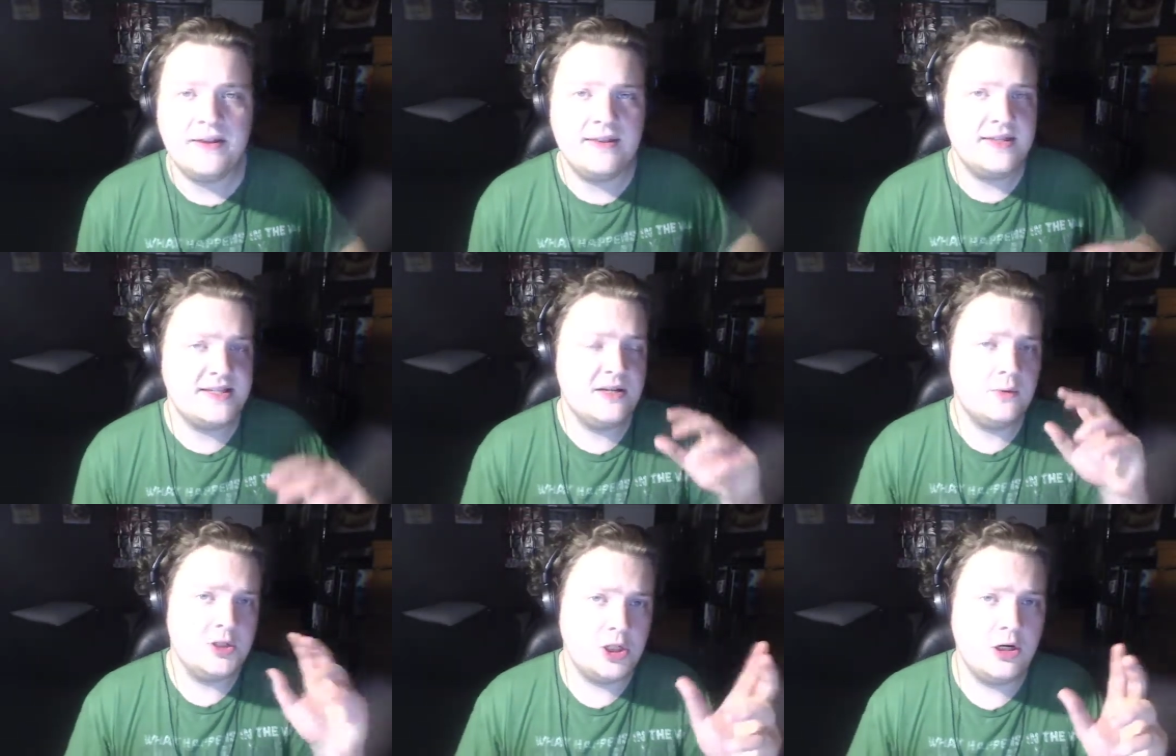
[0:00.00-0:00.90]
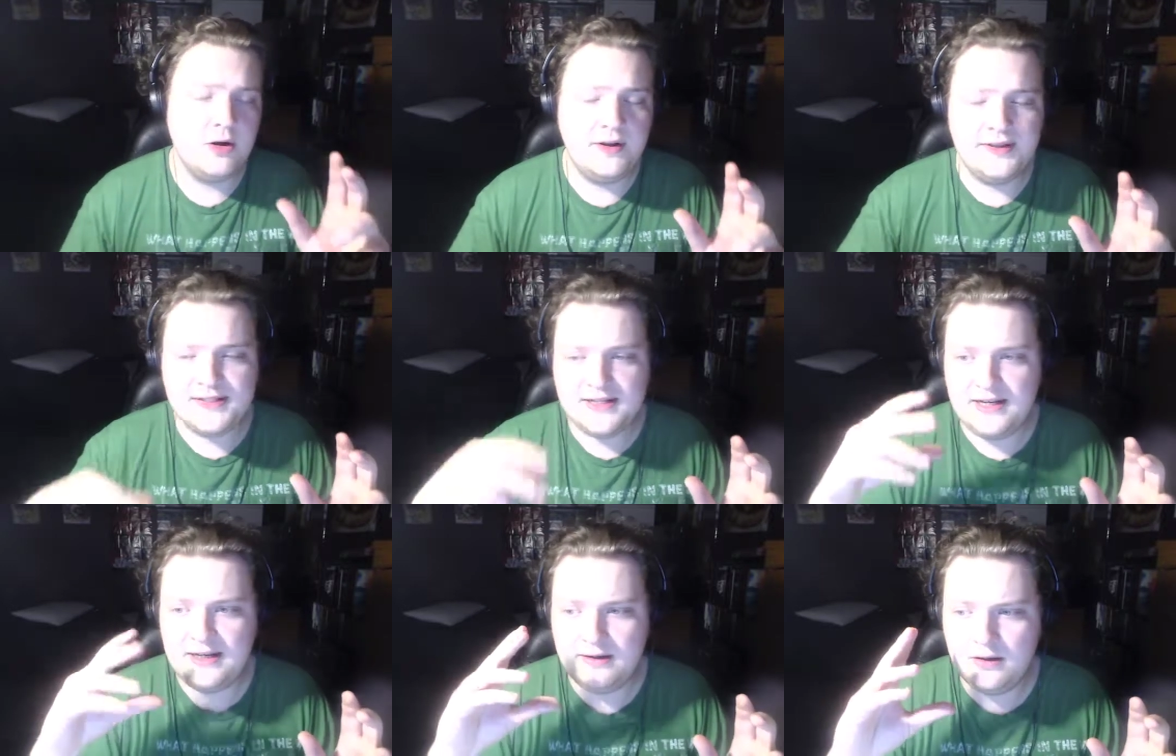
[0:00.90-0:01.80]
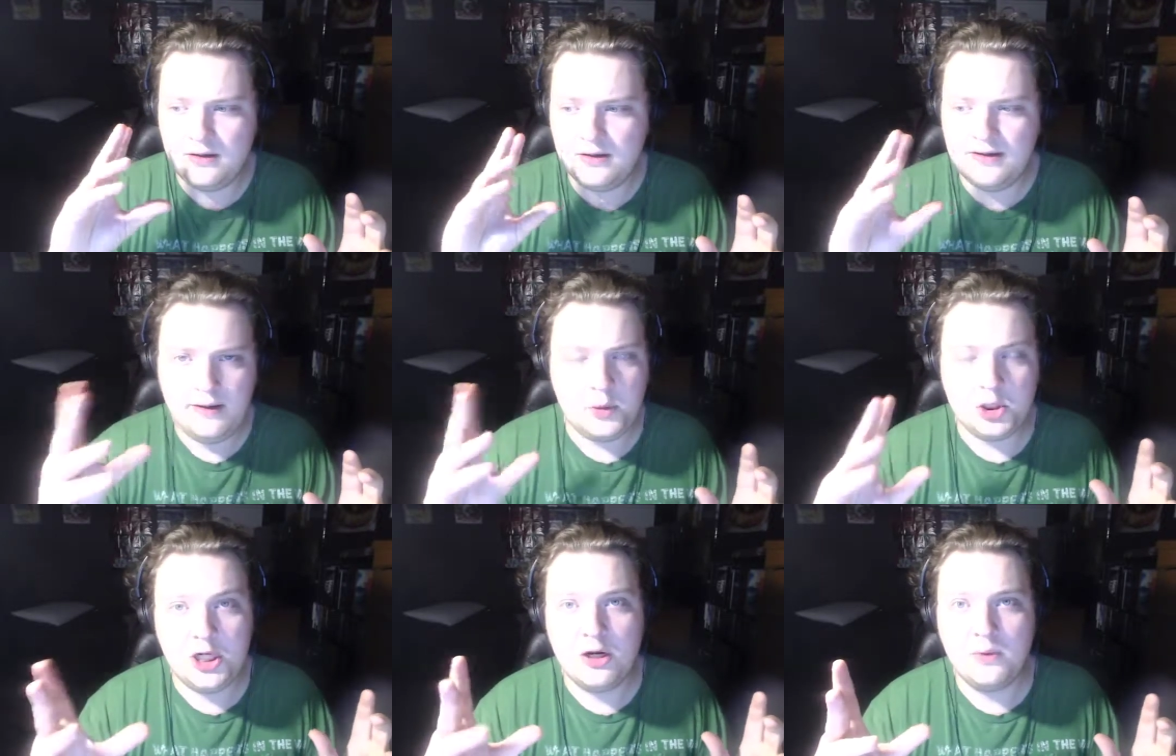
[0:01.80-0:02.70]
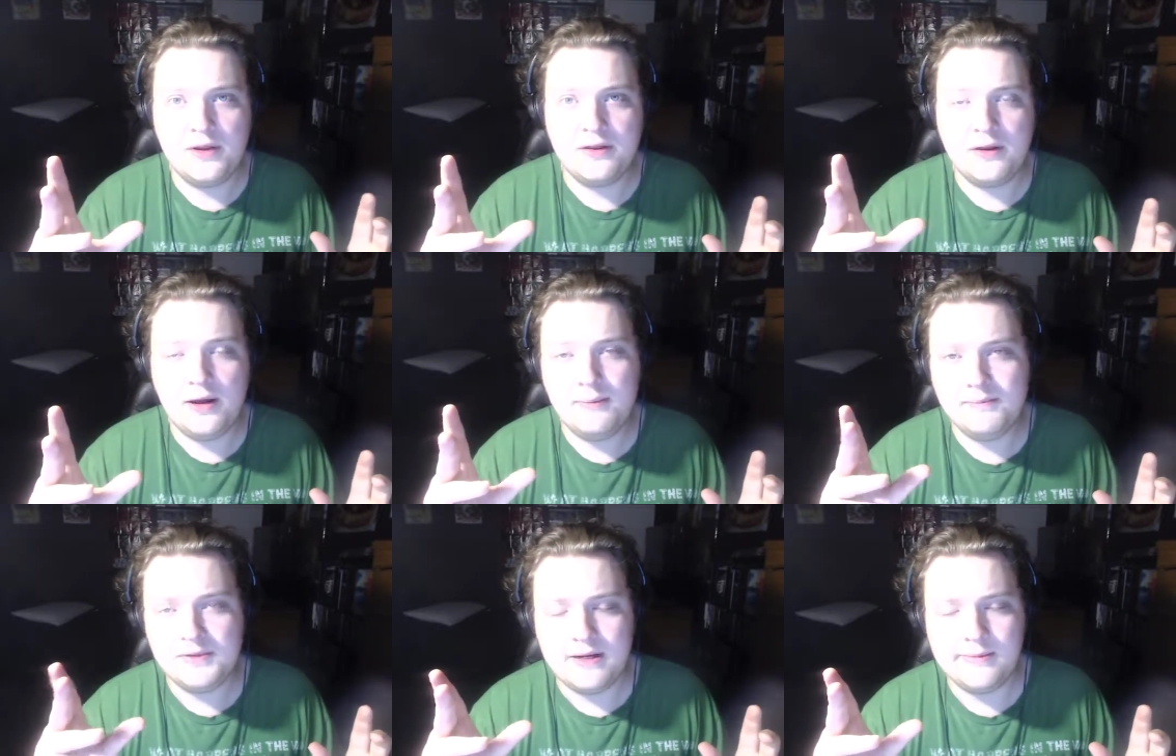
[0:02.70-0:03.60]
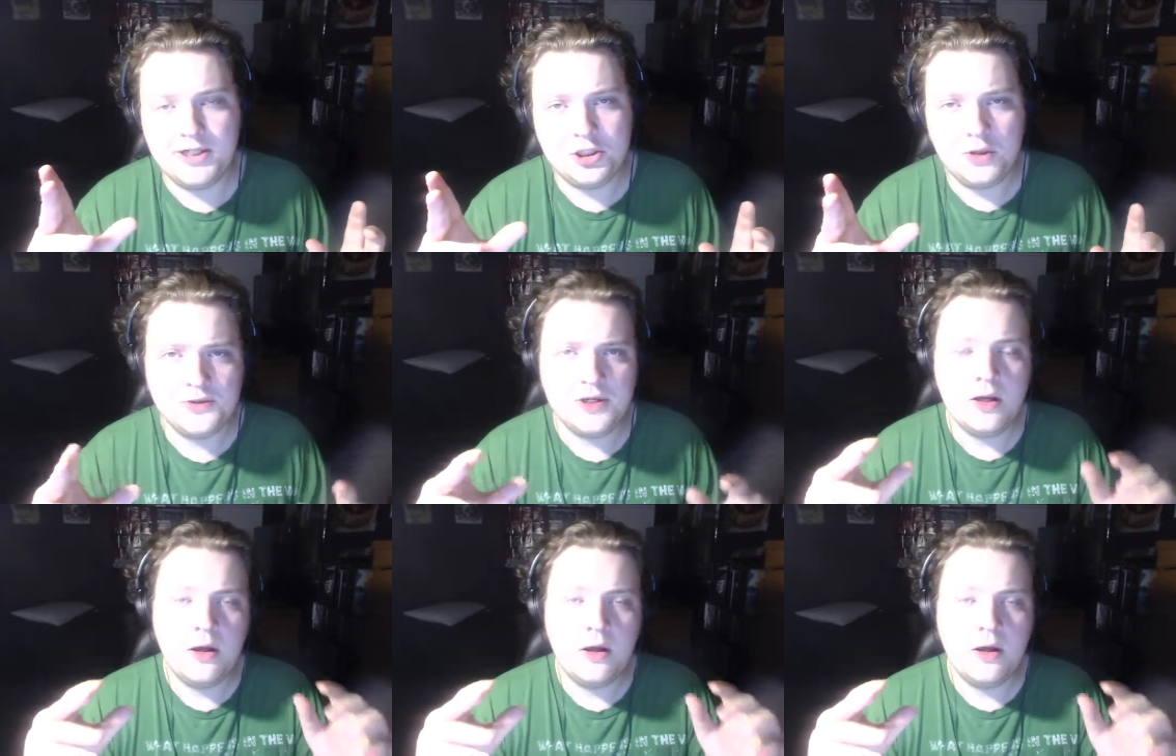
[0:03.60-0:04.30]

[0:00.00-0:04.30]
the scene with Chigurh and the scene that was shared with um, Tommy Lee Jones,